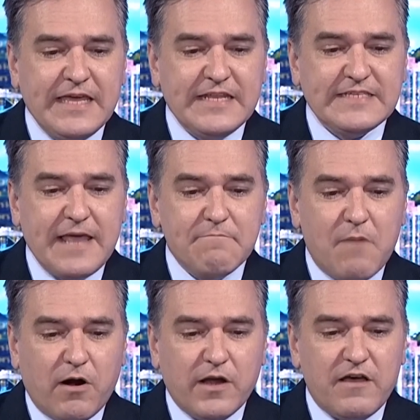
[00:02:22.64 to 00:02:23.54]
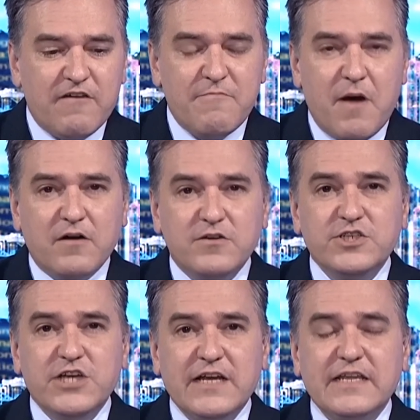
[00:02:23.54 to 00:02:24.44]
It is a mark of
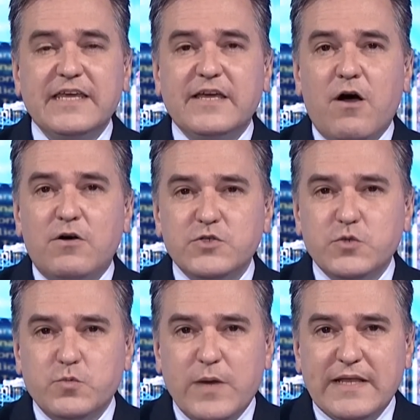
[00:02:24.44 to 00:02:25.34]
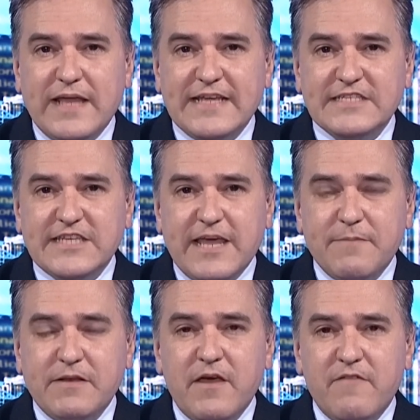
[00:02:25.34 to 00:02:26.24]
modern China. He also read a
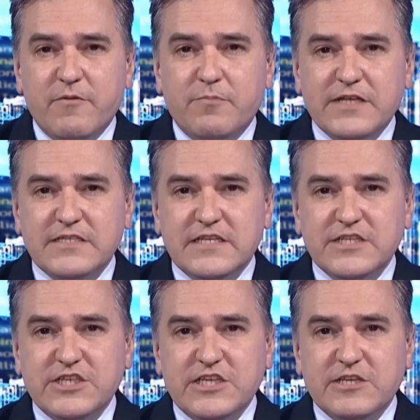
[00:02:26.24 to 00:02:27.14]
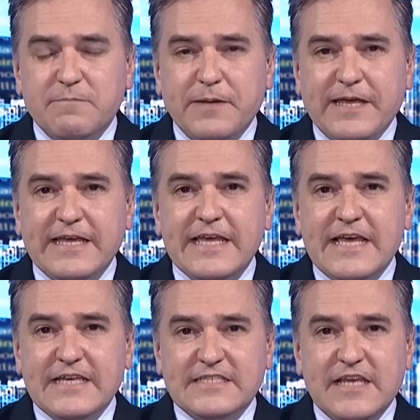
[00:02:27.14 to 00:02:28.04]
statement from President Xi Jinping
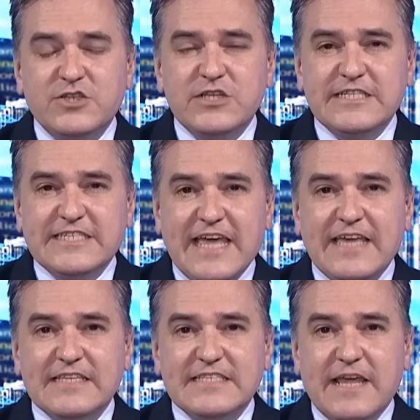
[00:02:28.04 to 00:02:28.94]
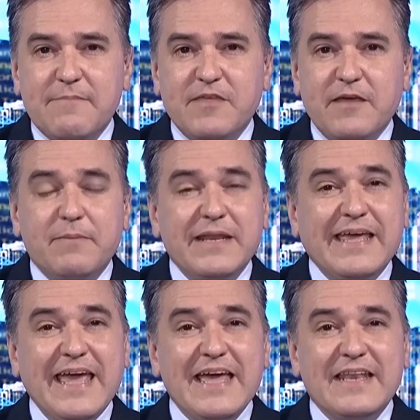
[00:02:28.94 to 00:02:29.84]
essentially saying the same thing. But
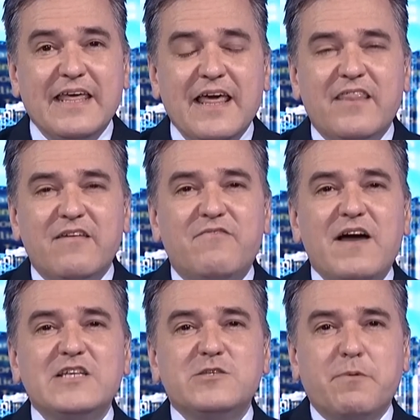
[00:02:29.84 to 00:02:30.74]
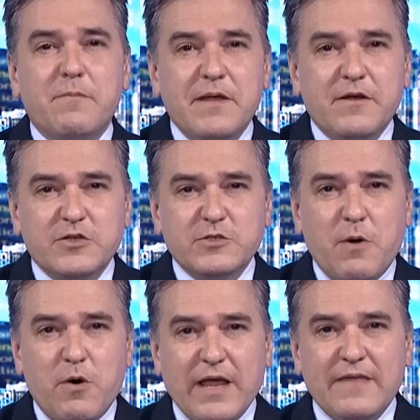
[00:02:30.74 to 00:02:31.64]
again, the vice premier
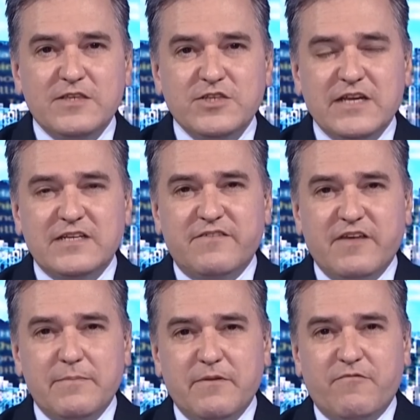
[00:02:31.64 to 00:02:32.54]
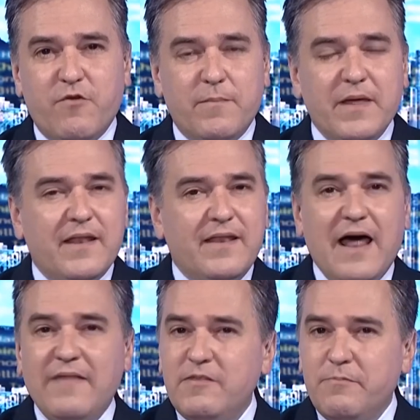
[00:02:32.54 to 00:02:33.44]
spoke at the China Development Forum,
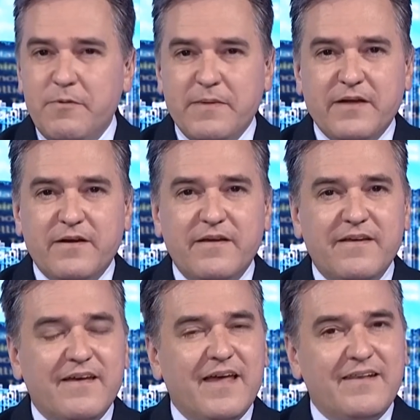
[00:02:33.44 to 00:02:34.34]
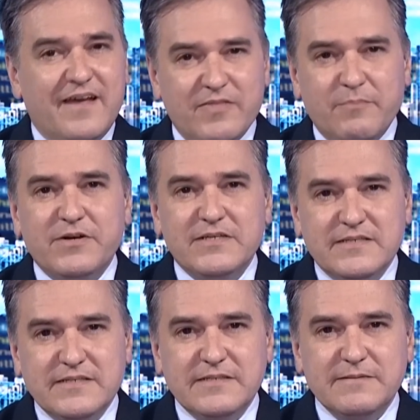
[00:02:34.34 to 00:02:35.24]
not the premier and not the
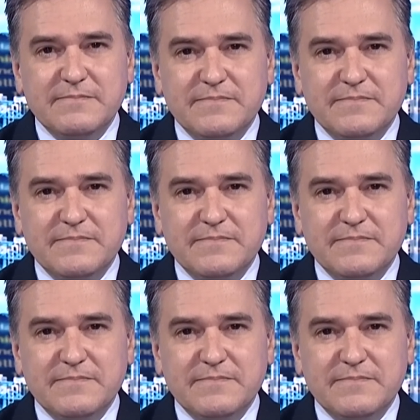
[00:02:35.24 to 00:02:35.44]
president.